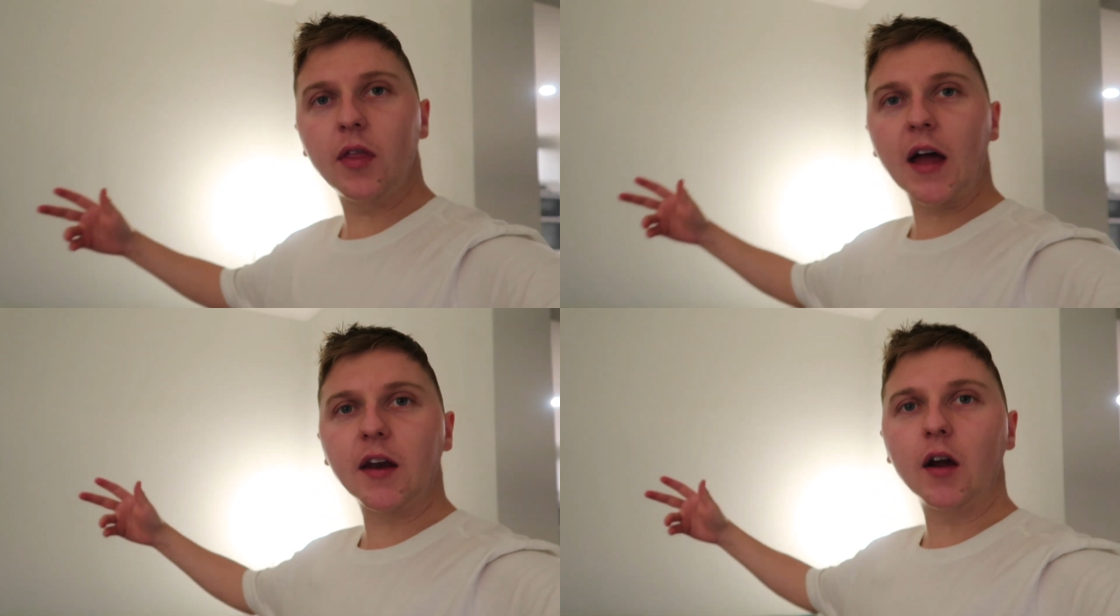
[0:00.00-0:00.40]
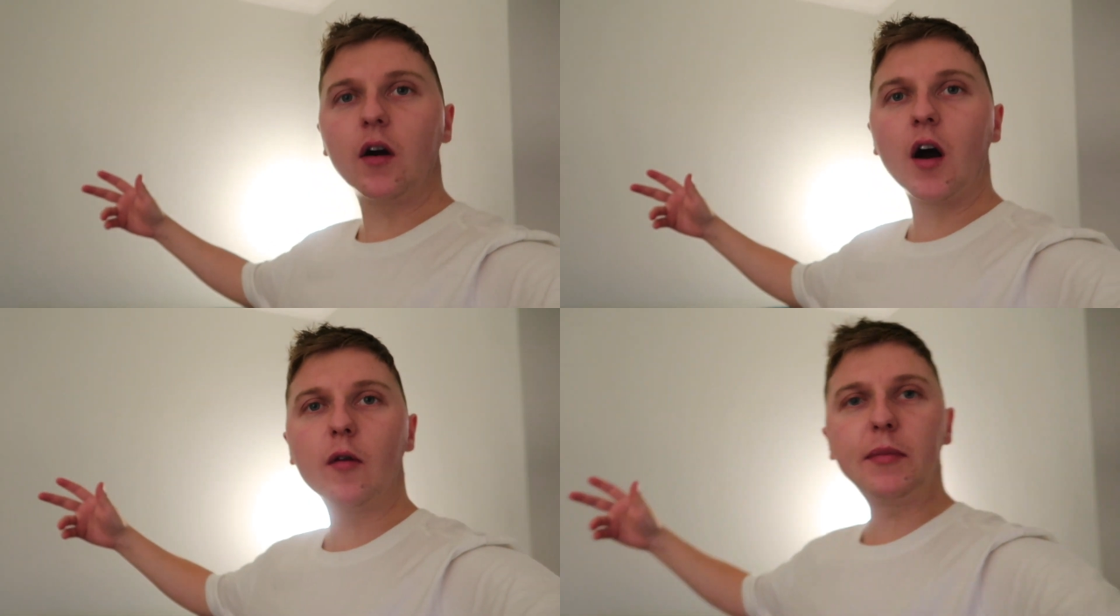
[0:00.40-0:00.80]
On that
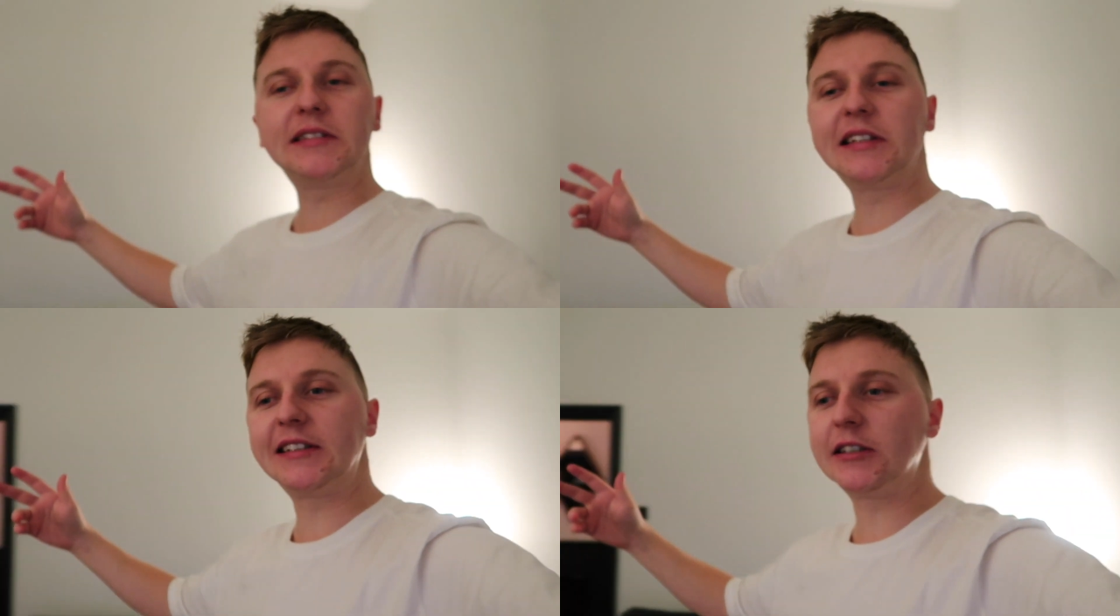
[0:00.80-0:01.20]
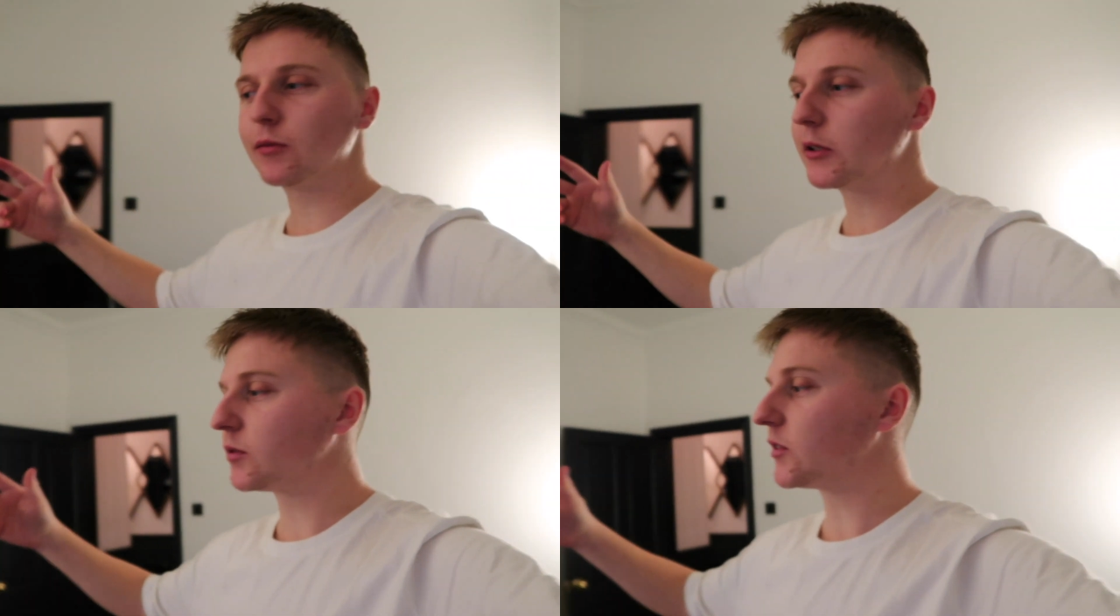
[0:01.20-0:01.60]
note, I'll be seeing you
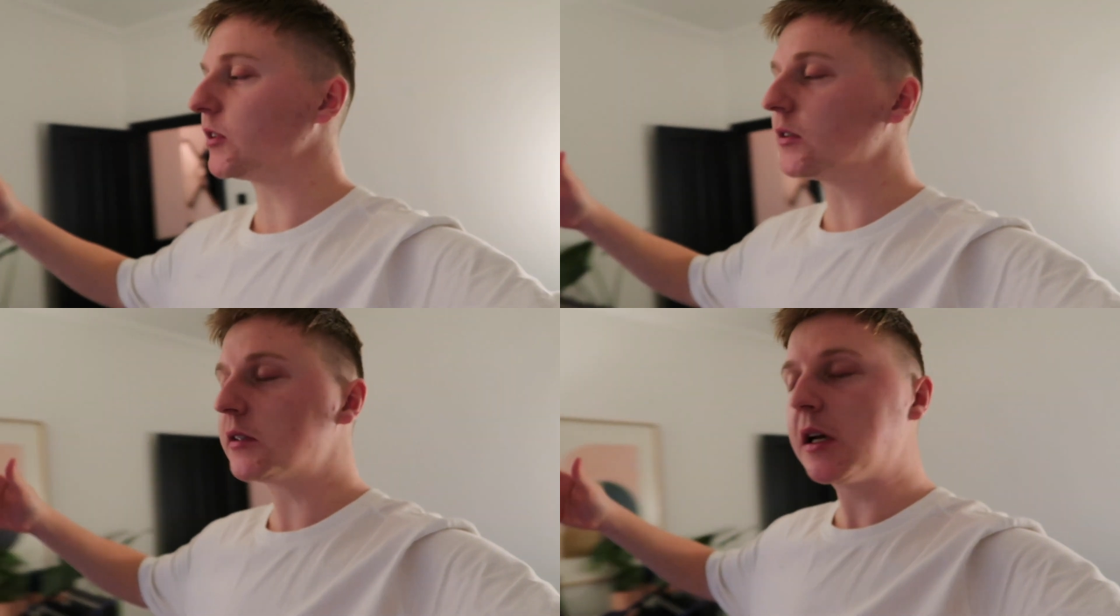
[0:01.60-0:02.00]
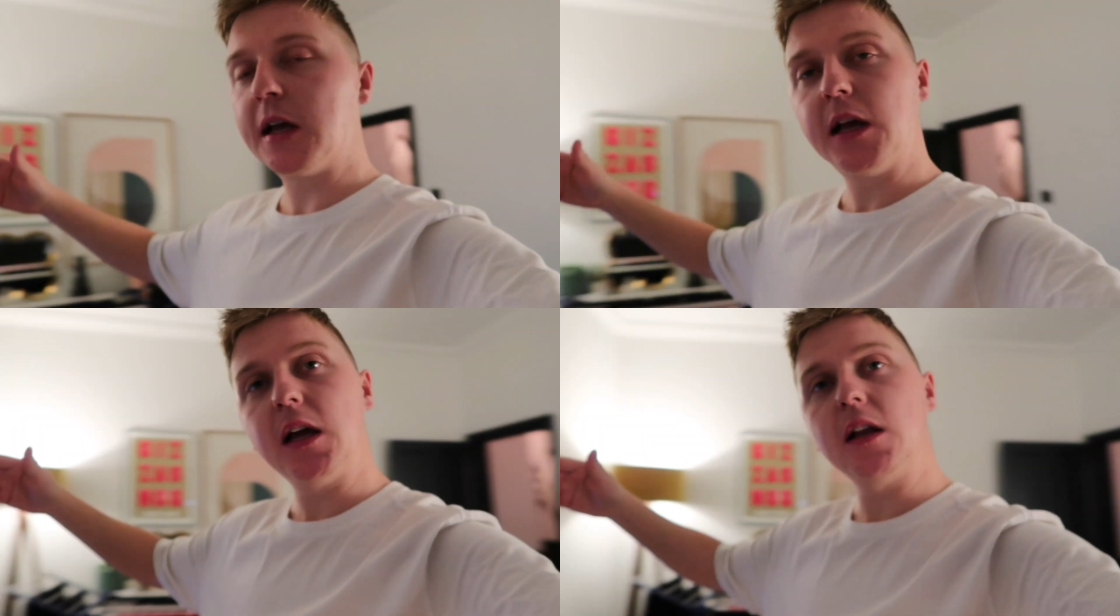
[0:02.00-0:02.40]
real soon
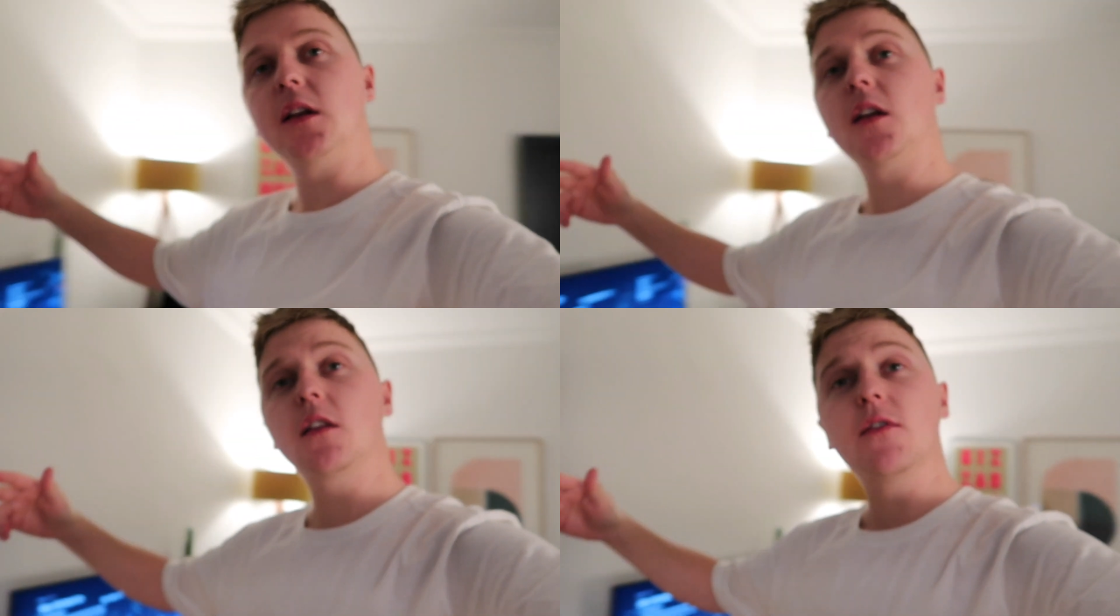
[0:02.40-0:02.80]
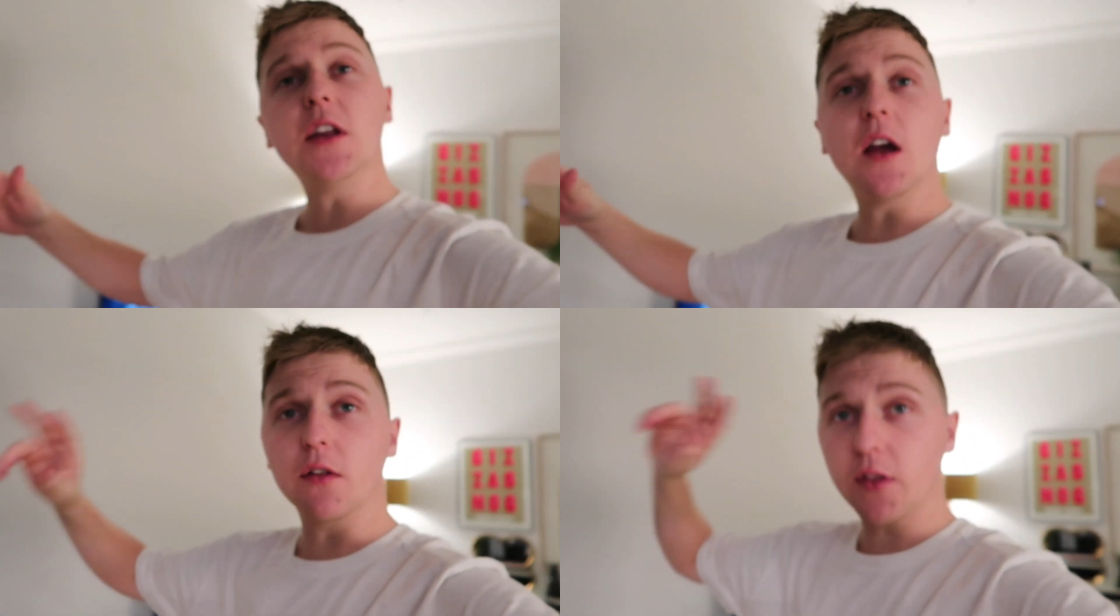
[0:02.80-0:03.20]
in another
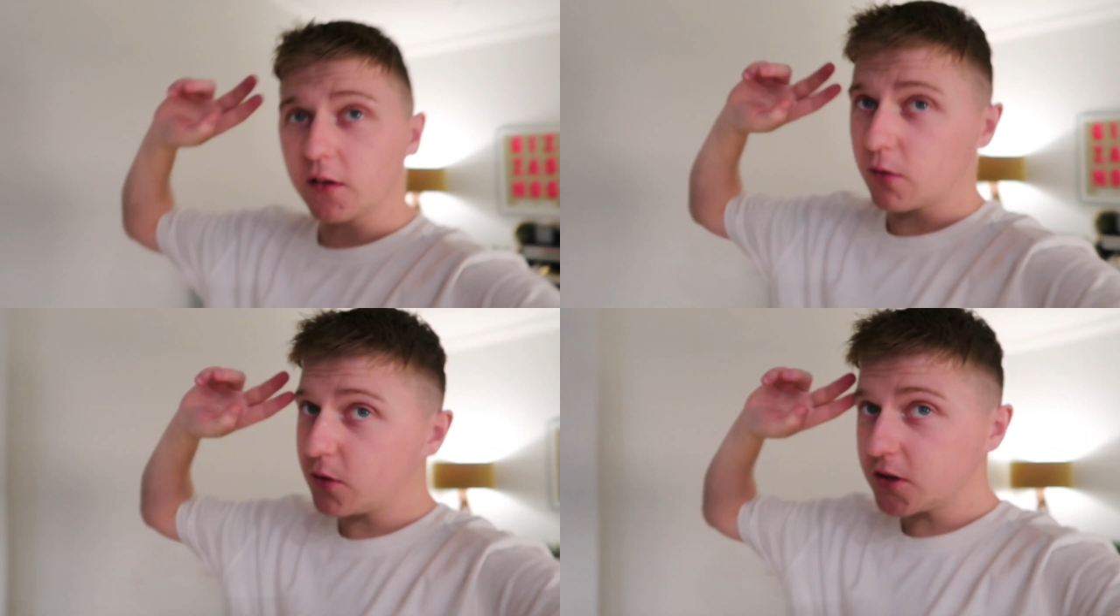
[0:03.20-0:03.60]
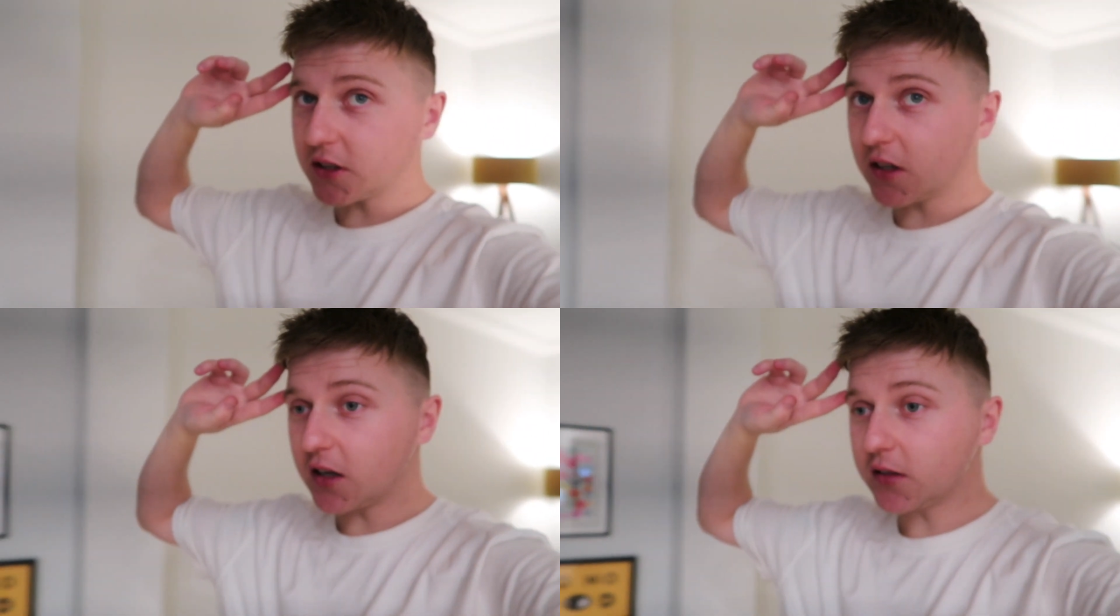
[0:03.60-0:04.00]
video. Thanks for
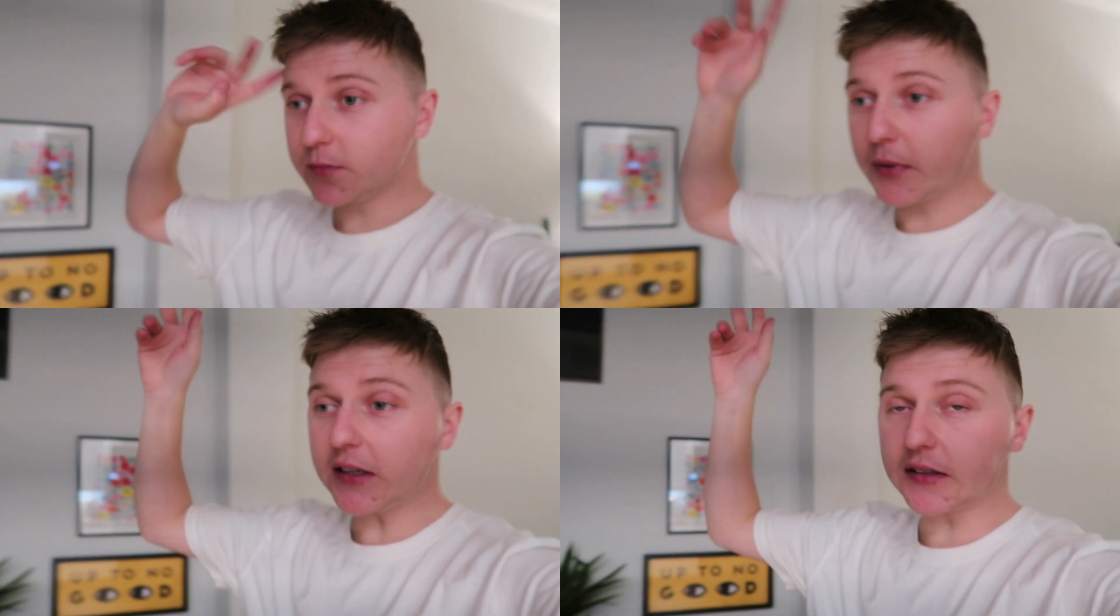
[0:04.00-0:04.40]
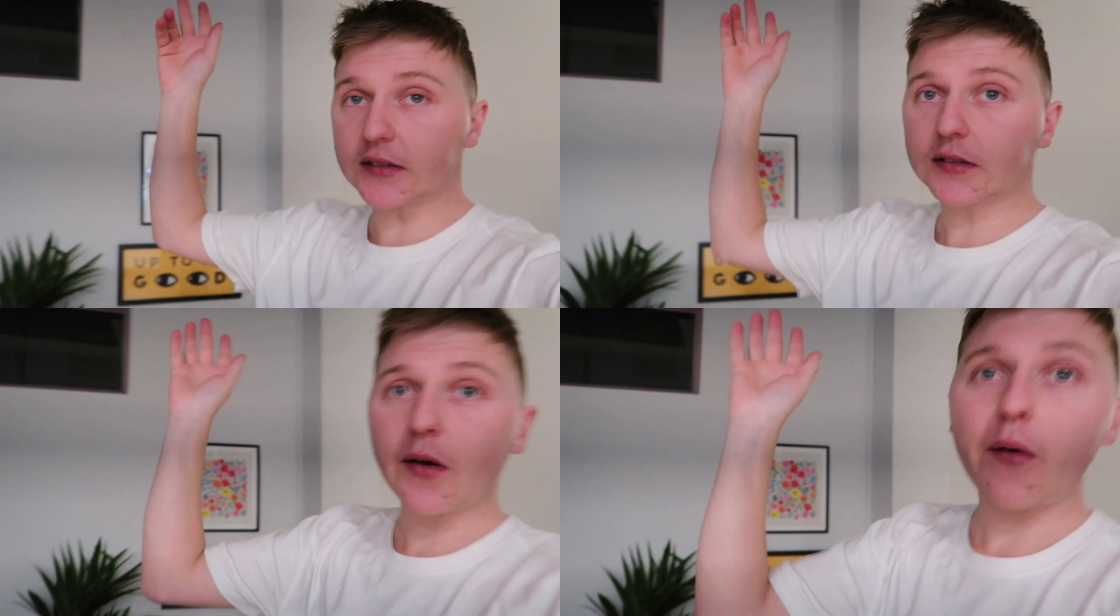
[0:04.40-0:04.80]
watching, guys. Peace.